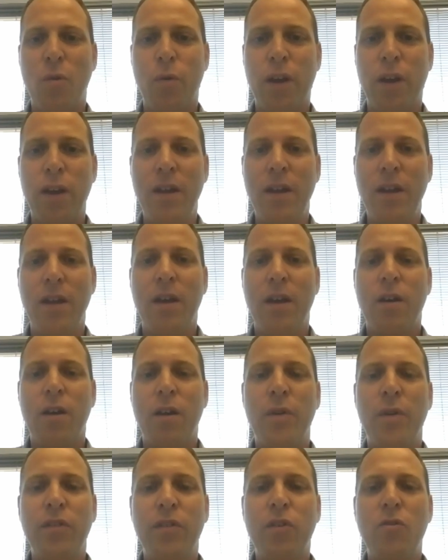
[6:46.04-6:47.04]
Okay.
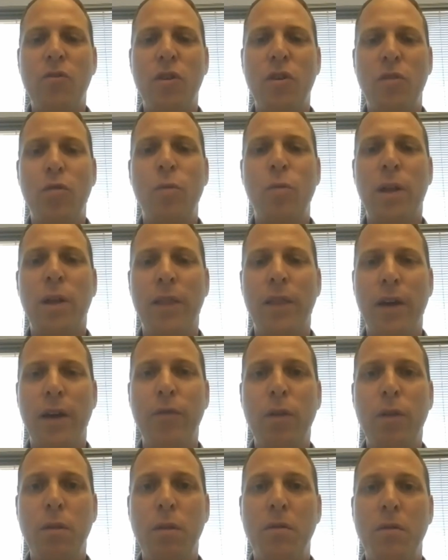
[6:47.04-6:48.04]
Research it to a
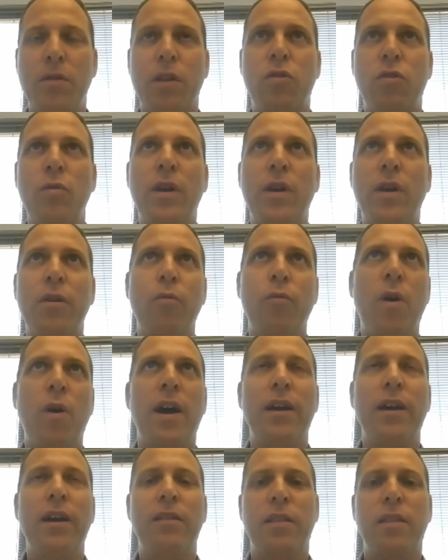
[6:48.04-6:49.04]
level that you can
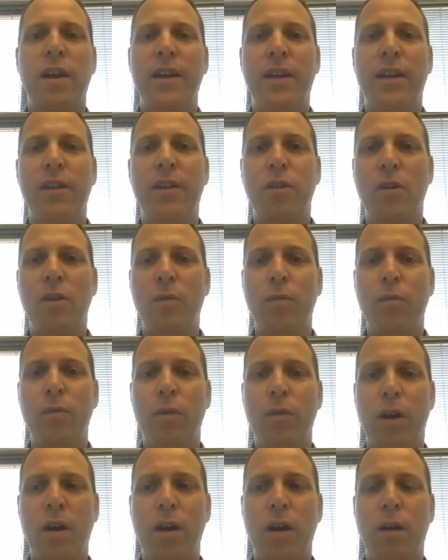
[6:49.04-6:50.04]
write like, you know,
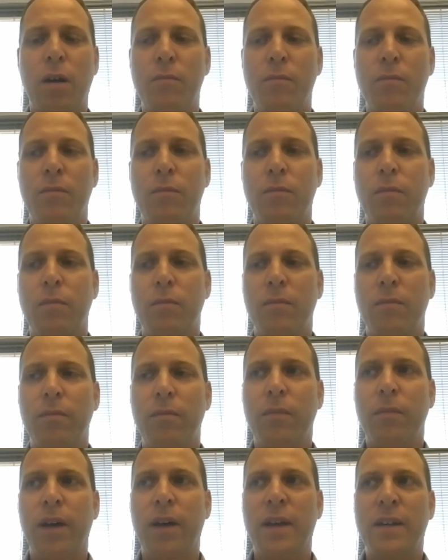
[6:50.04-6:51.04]

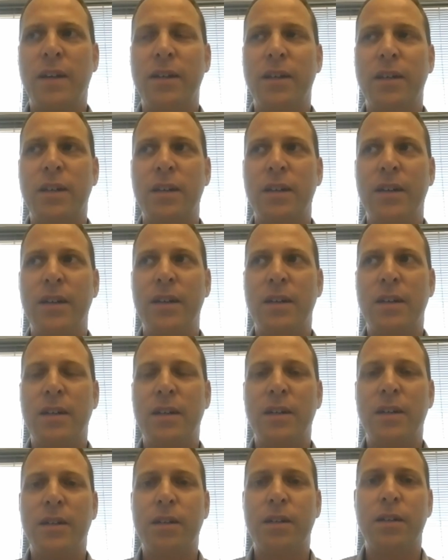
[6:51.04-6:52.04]
like
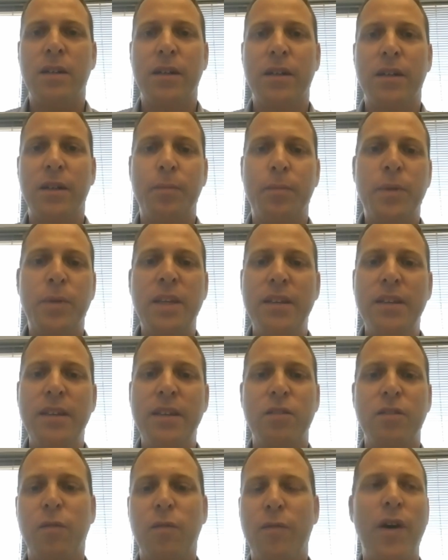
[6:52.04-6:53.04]
a
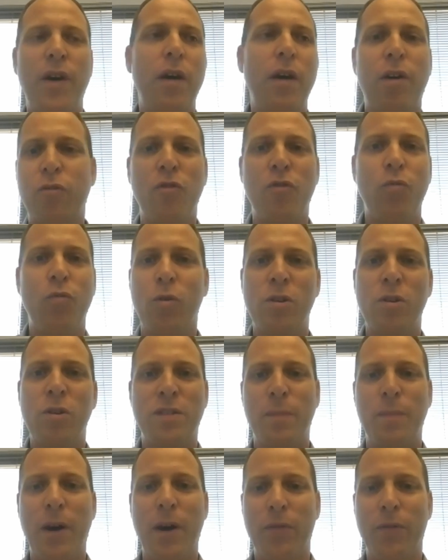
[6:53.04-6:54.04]
piece of 500 words
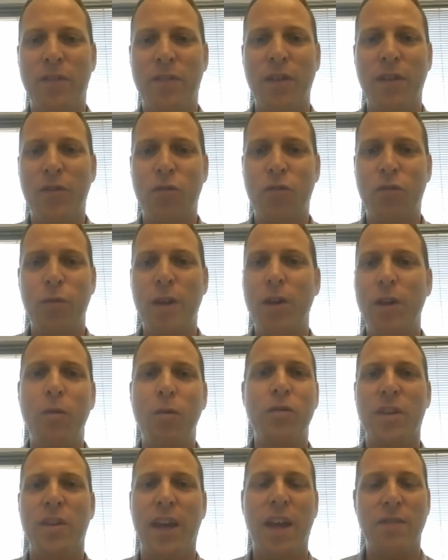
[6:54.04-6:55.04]
about this industry,
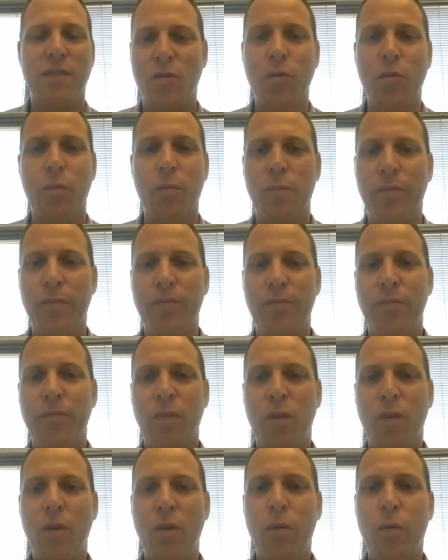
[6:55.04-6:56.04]
who's against
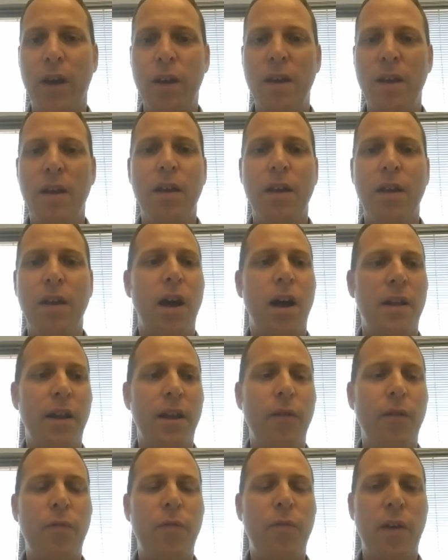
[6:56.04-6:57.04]
who, okay?
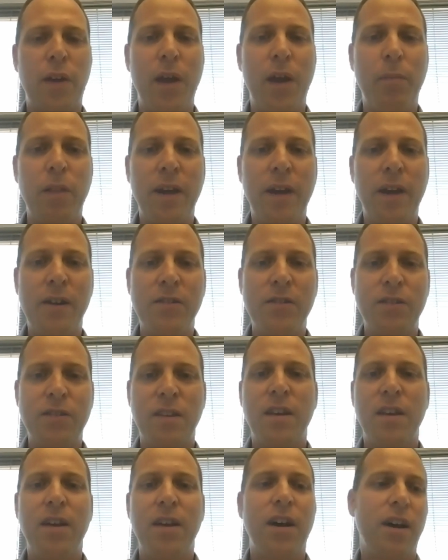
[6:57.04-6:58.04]
Identify the key players,
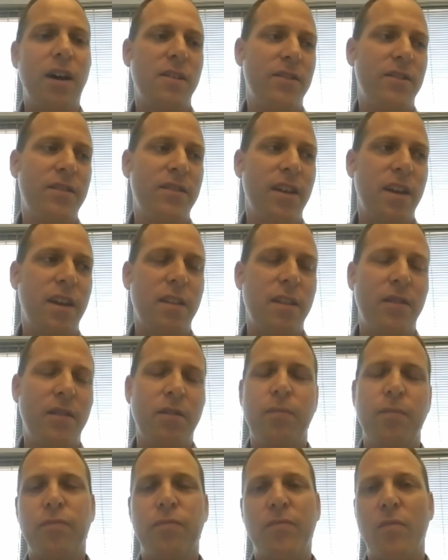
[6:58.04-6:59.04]

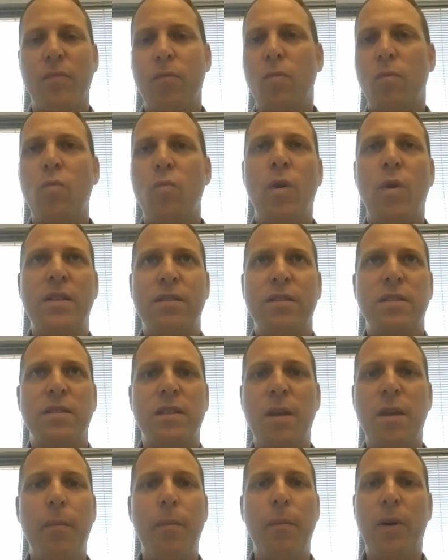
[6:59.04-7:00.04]
understand what's the
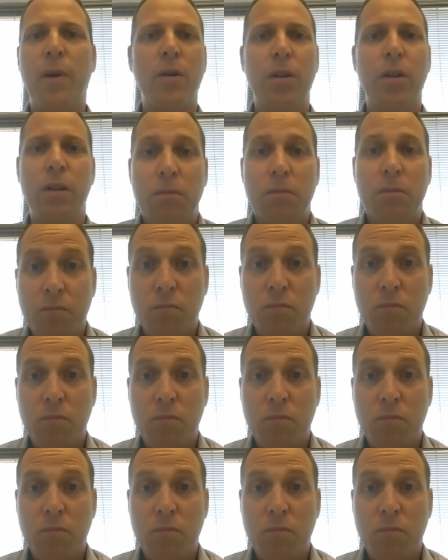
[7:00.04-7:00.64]
typical,